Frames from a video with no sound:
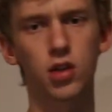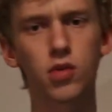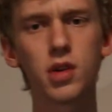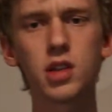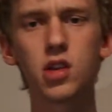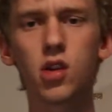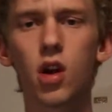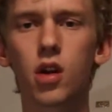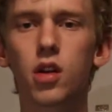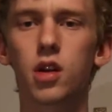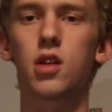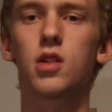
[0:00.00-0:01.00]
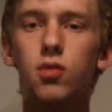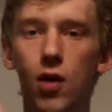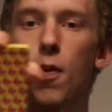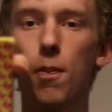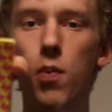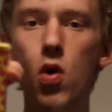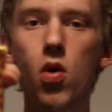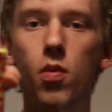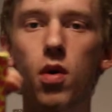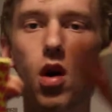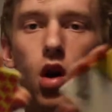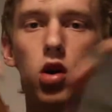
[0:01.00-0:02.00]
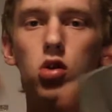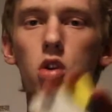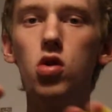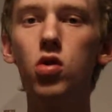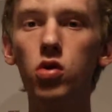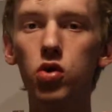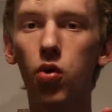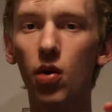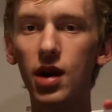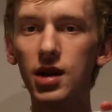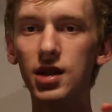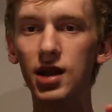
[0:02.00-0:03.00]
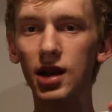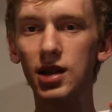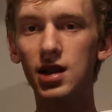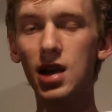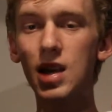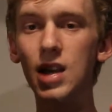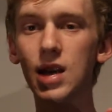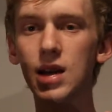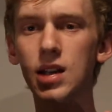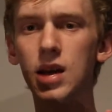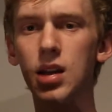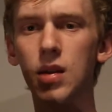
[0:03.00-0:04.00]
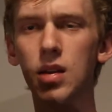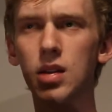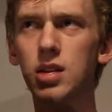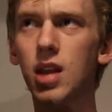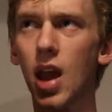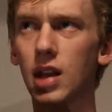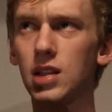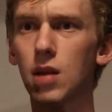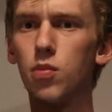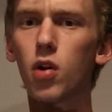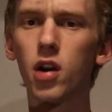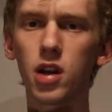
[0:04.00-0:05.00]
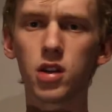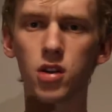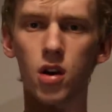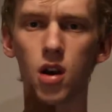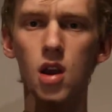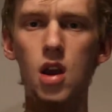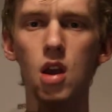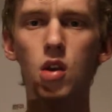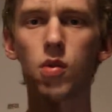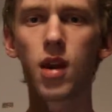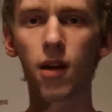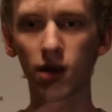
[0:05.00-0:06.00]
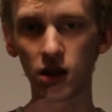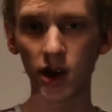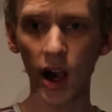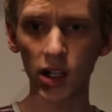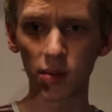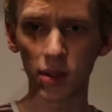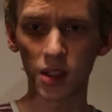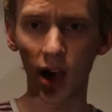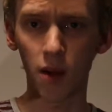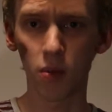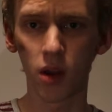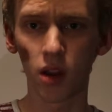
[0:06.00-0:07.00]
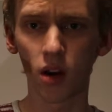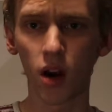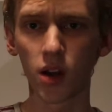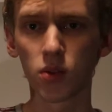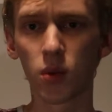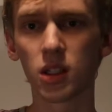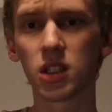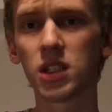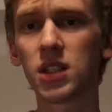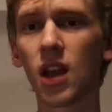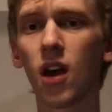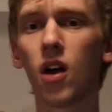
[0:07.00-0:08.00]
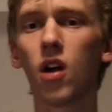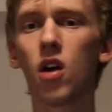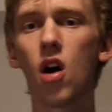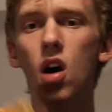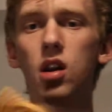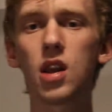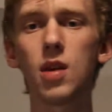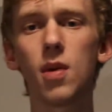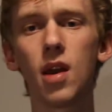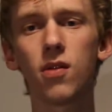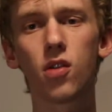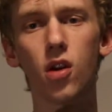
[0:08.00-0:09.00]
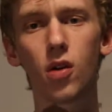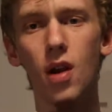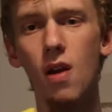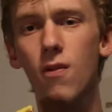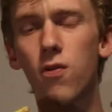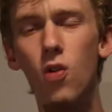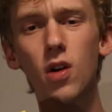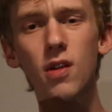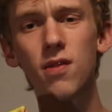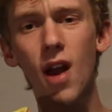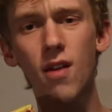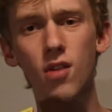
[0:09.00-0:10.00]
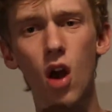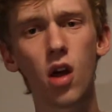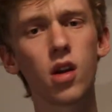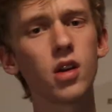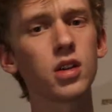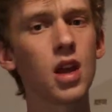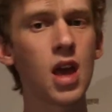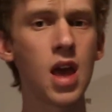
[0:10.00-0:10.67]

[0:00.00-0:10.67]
The reason you all clicked on this paper, boom, 2 2016 decks, I'm pretty sure. We have the Jaspas deck playing cards, which sell on eBay for around $45.